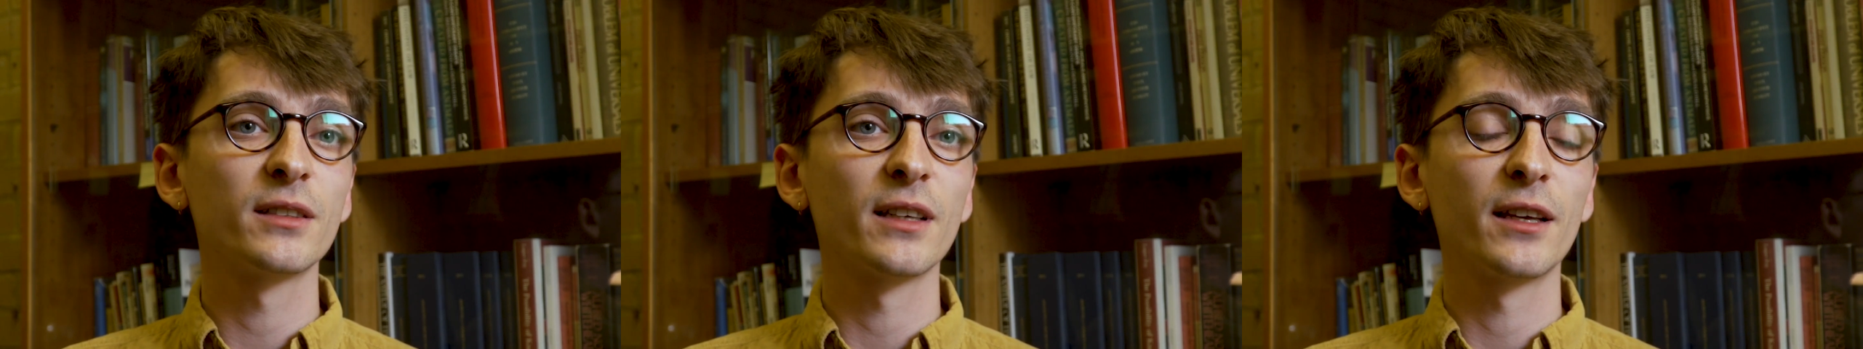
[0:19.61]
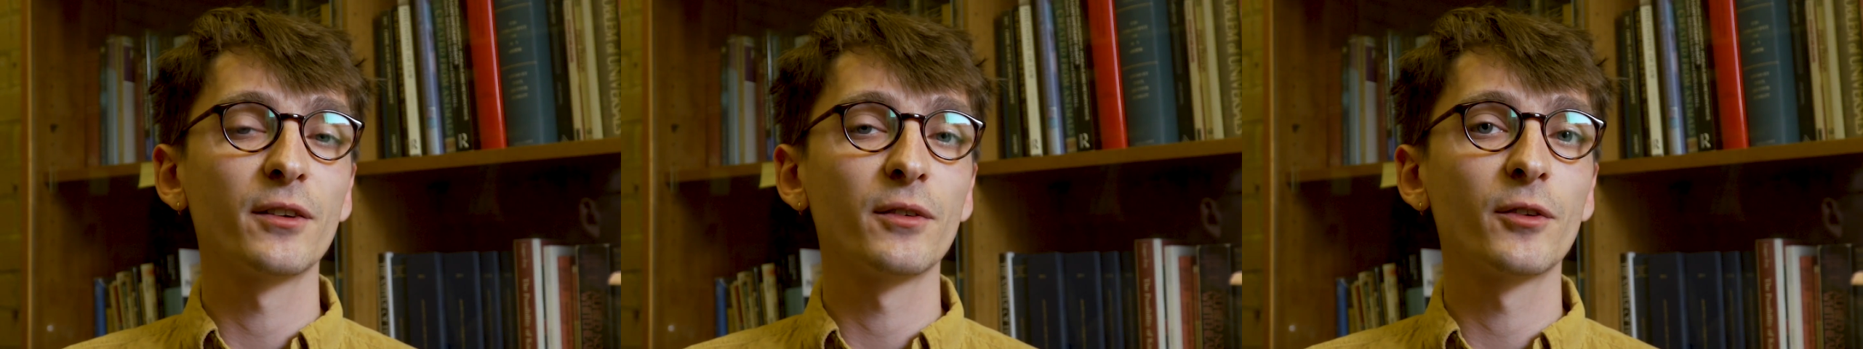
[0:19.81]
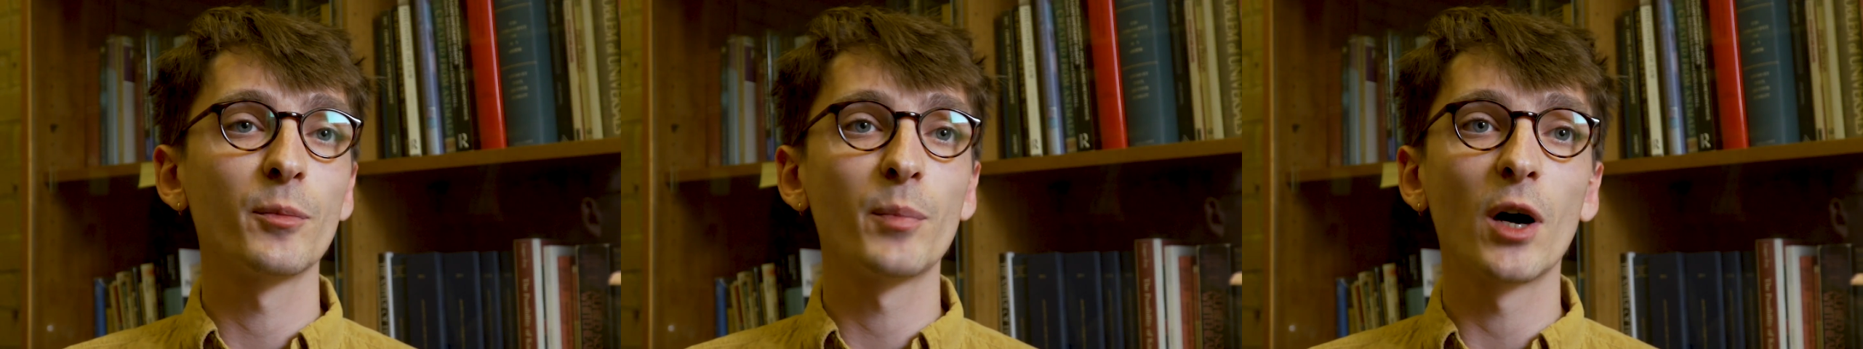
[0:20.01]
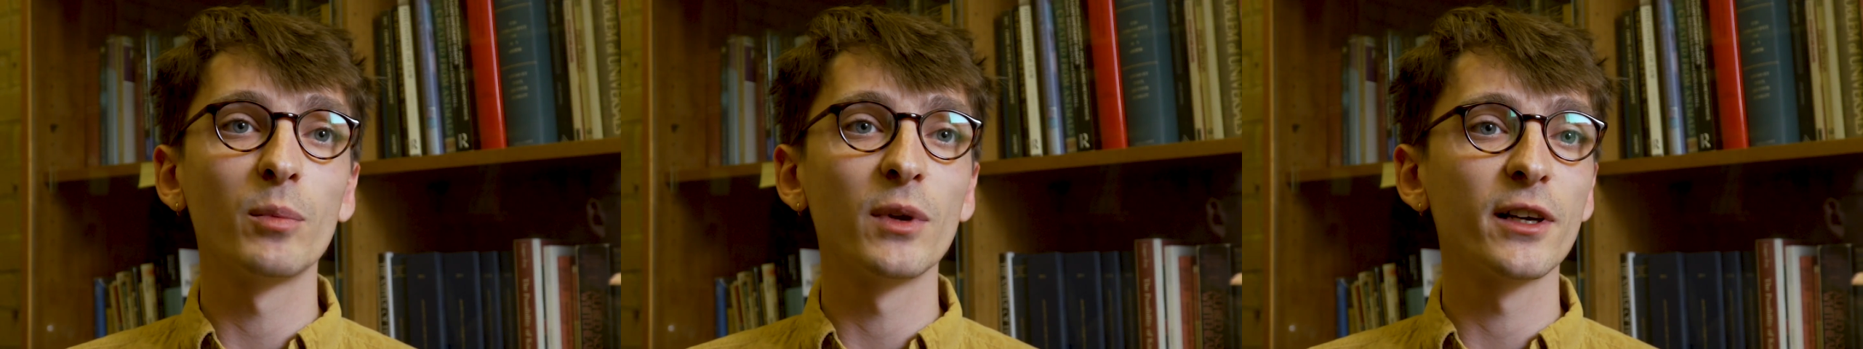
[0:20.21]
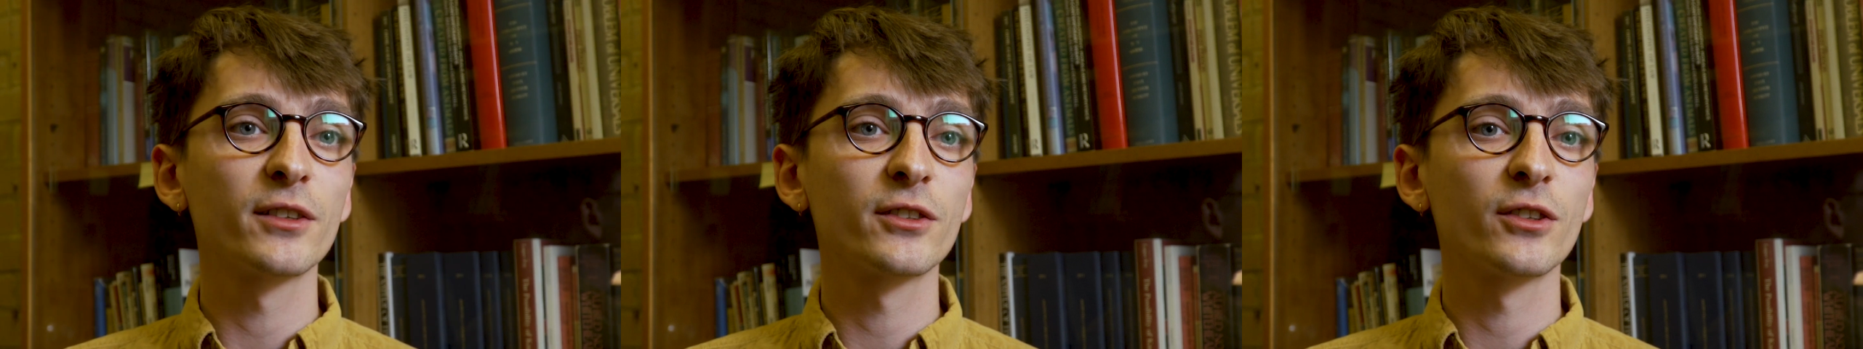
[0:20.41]
and the
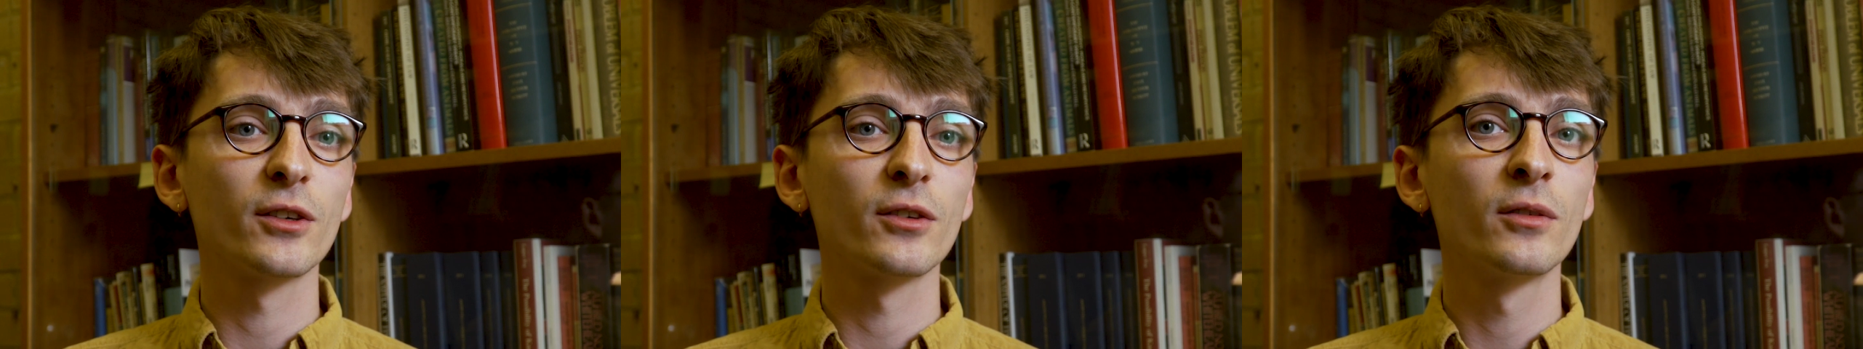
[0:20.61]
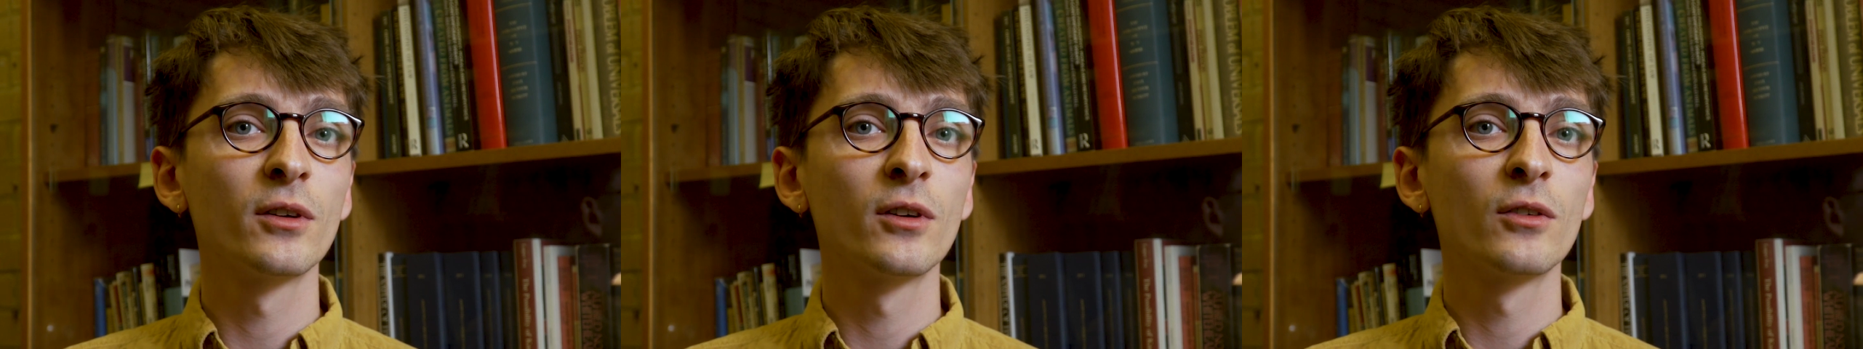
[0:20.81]
public to